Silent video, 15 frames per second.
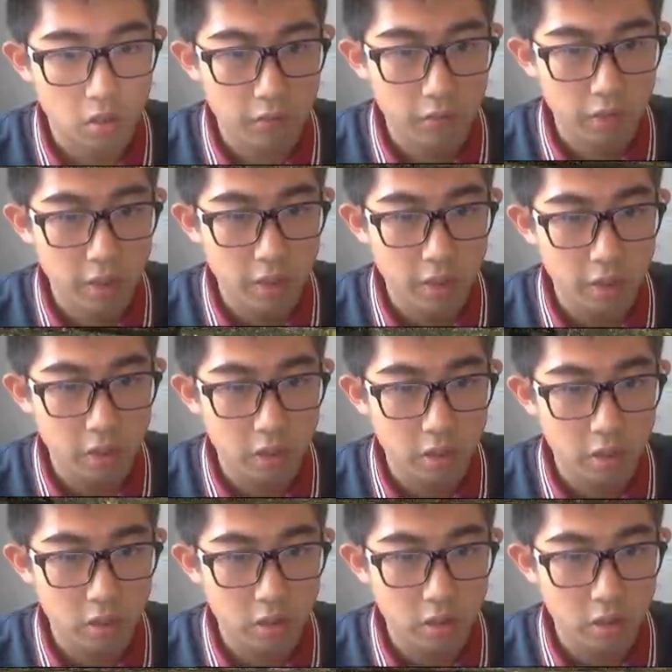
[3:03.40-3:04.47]
of you guys
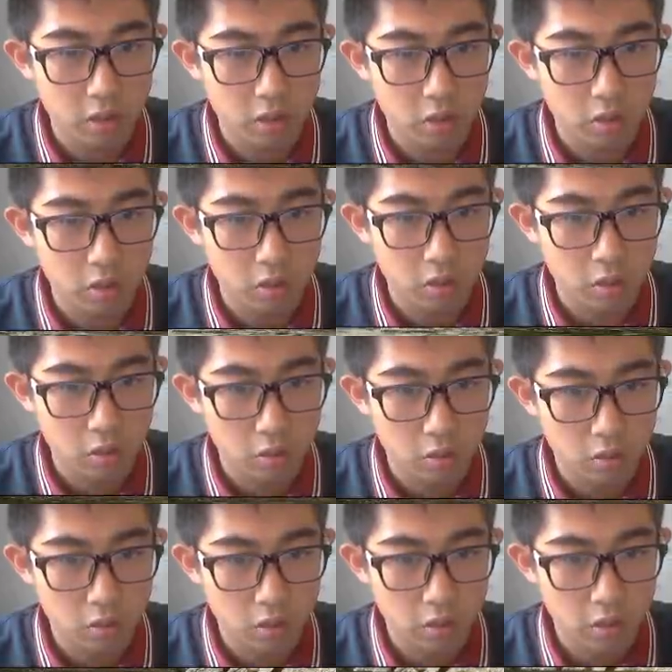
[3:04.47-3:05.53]

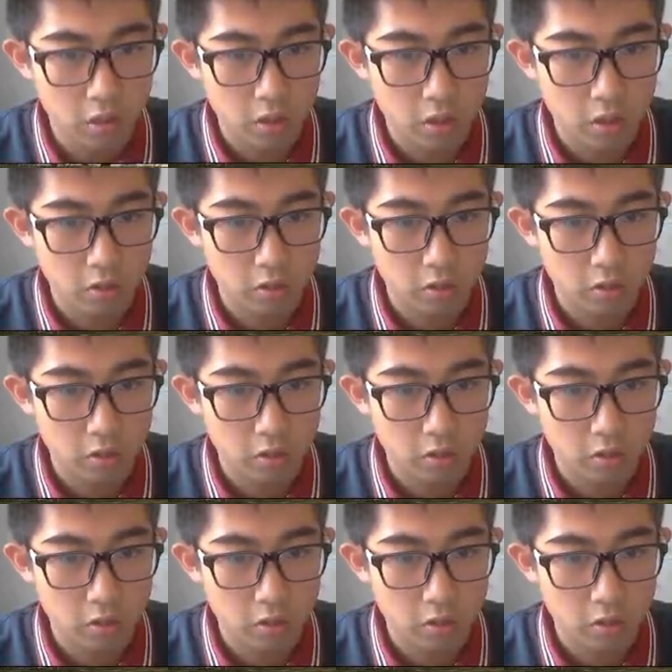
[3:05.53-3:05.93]
should learn